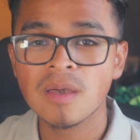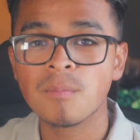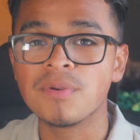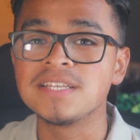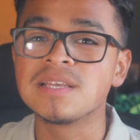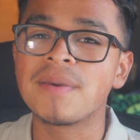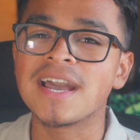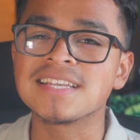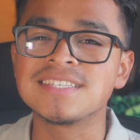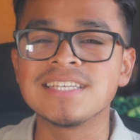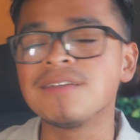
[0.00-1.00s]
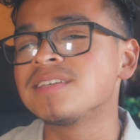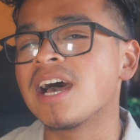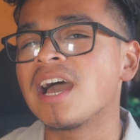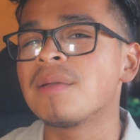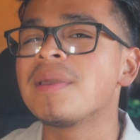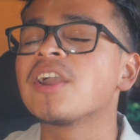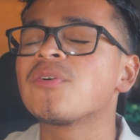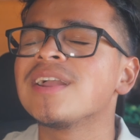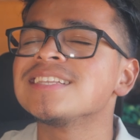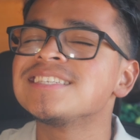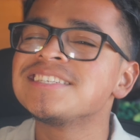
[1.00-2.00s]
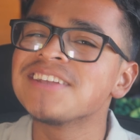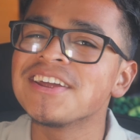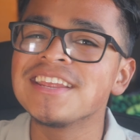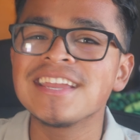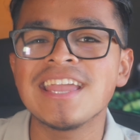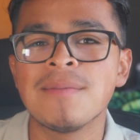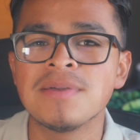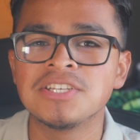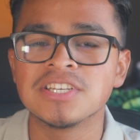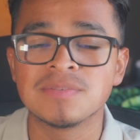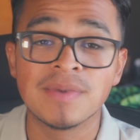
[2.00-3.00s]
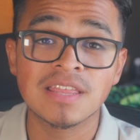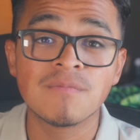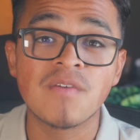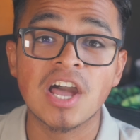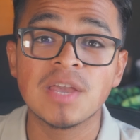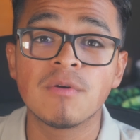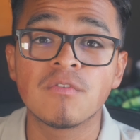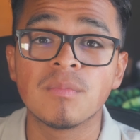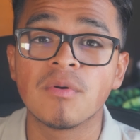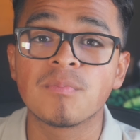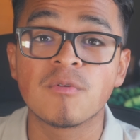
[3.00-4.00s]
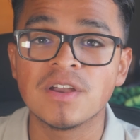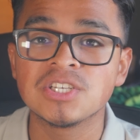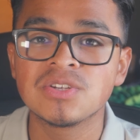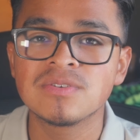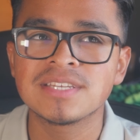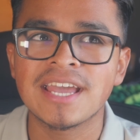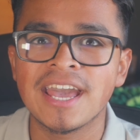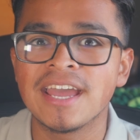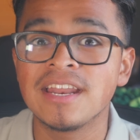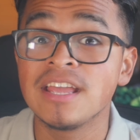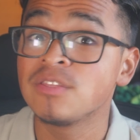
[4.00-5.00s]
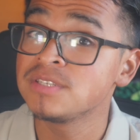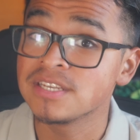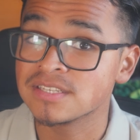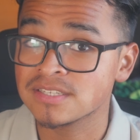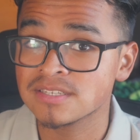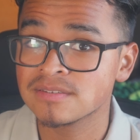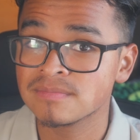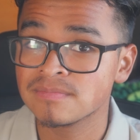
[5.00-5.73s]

Preset packs save time and create stunning images, make them valuable for both professionals and enthusiasts.